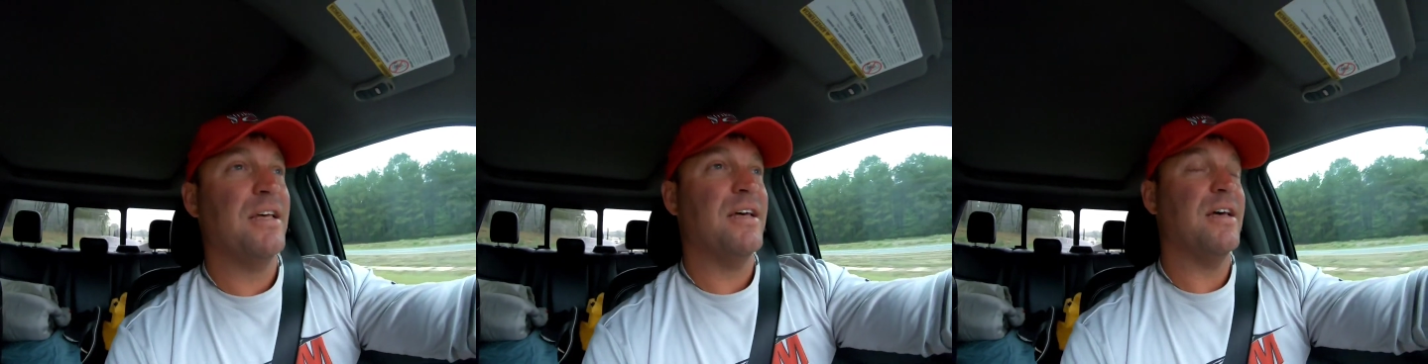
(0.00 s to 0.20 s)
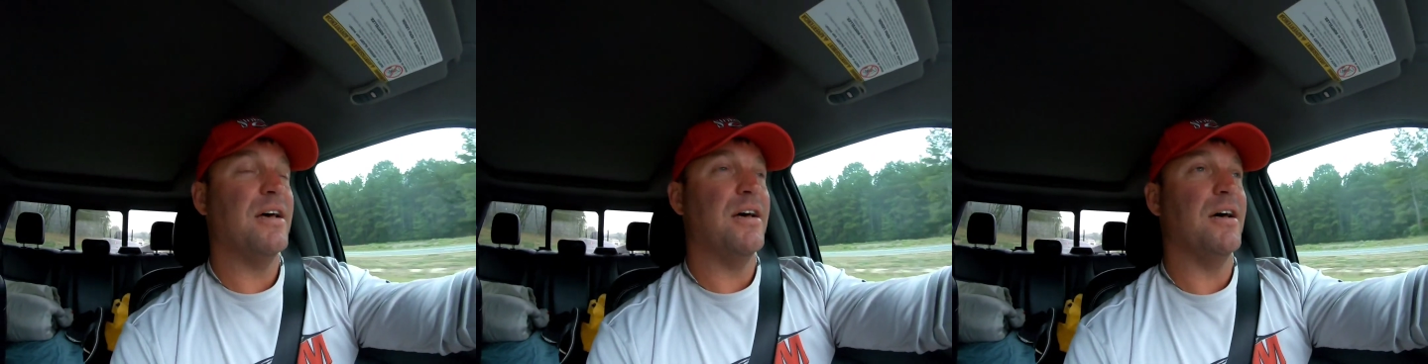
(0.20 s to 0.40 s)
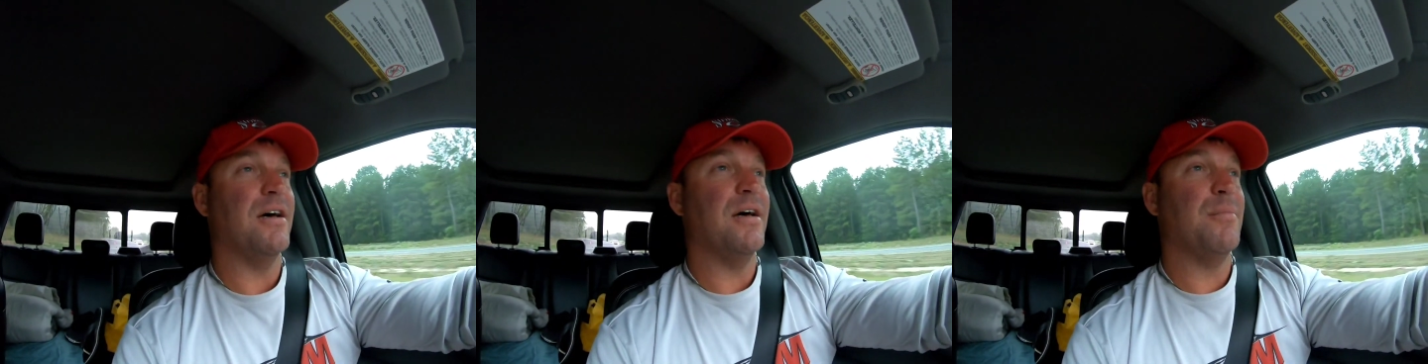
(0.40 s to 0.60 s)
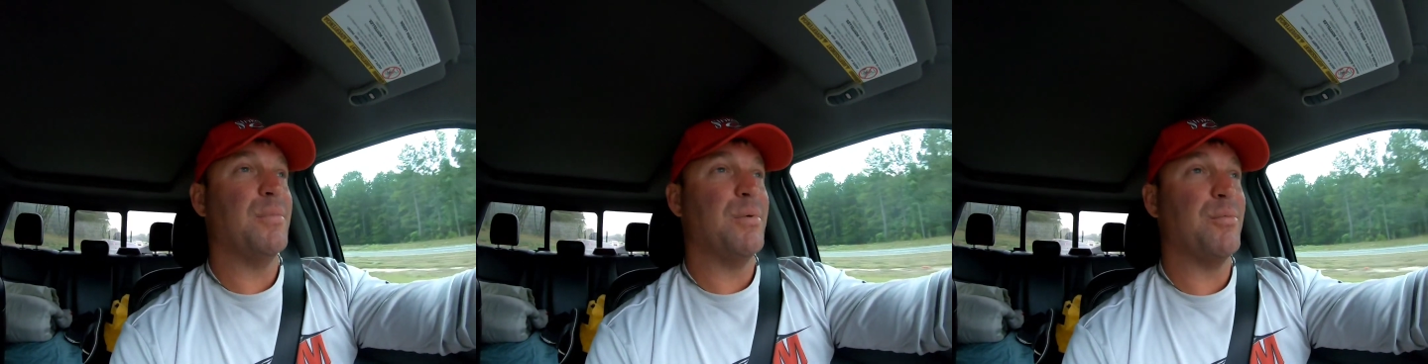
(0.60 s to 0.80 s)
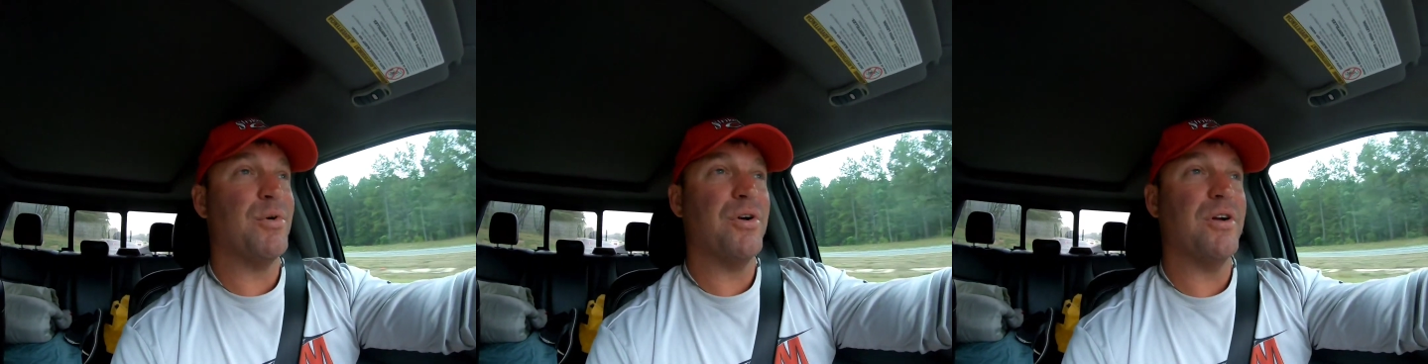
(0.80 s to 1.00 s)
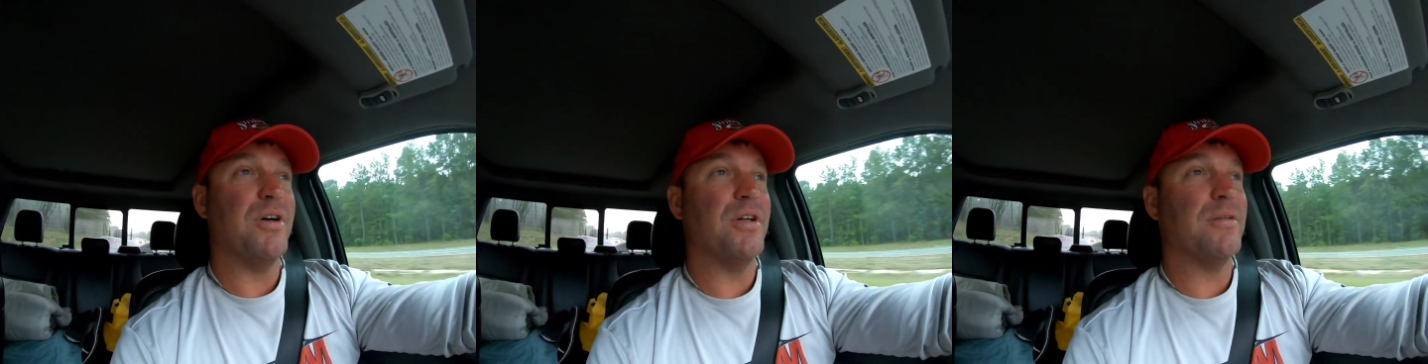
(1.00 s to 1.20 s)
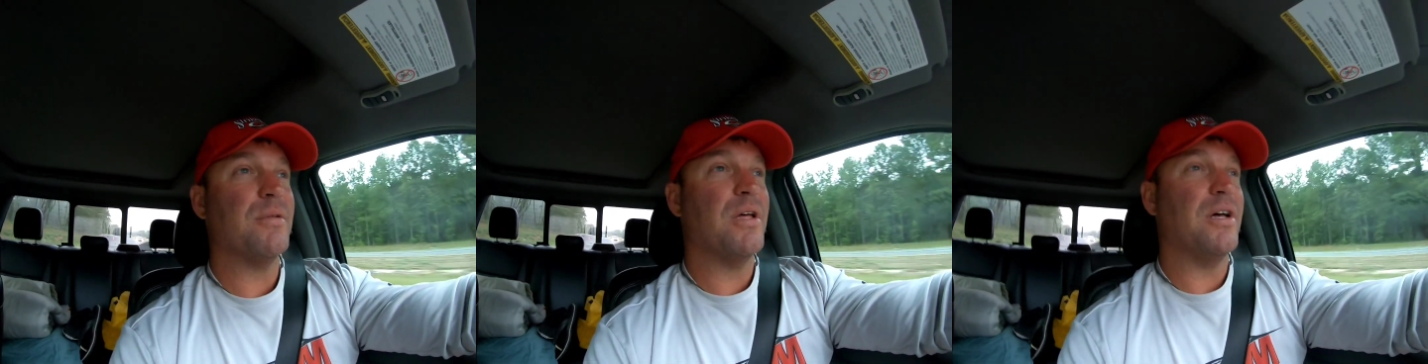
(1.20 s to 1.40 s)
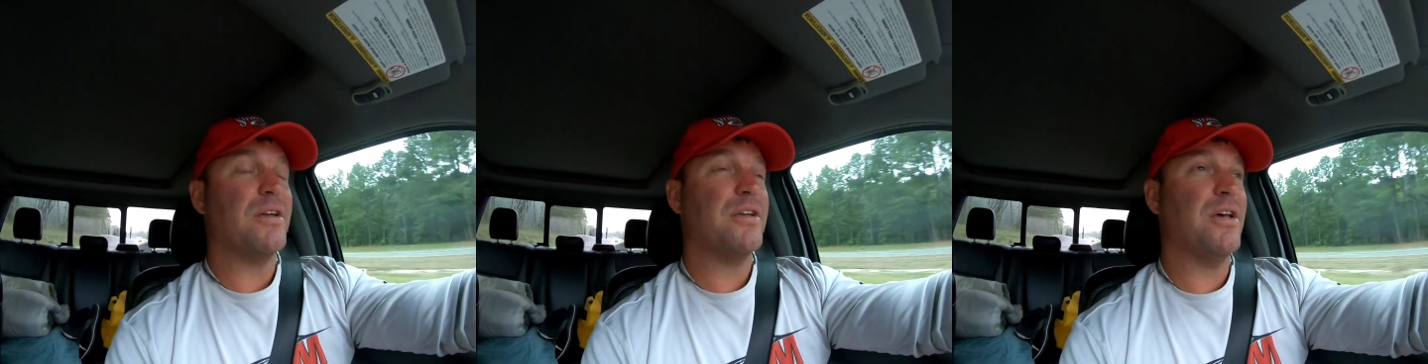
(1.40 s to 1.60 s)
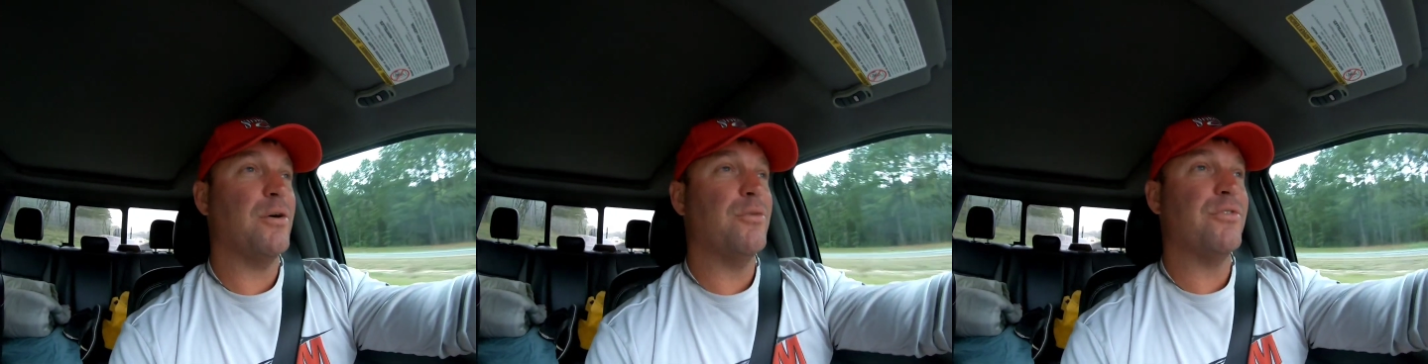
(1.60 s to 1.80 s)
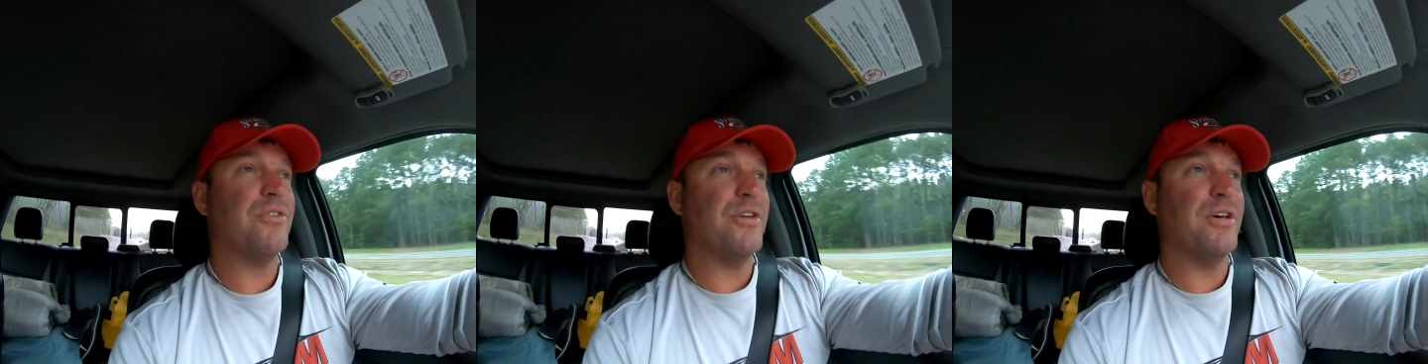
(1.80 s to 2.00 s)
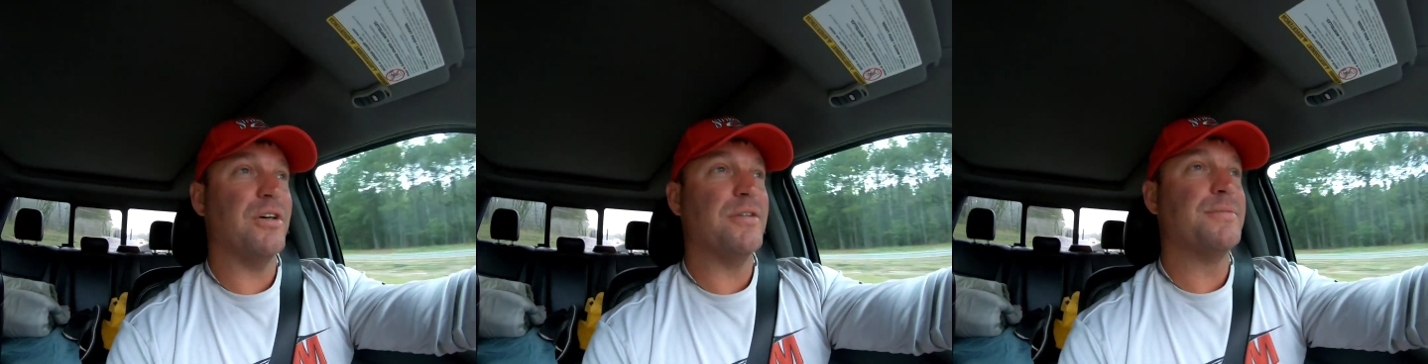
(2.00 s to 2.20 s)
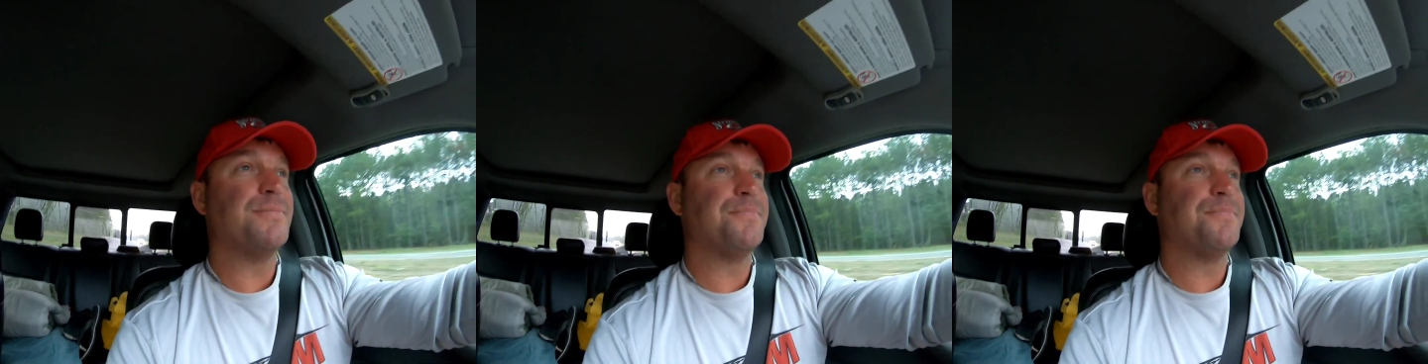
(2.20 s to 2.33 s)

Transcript: Uh, I remember a, uh, a Costa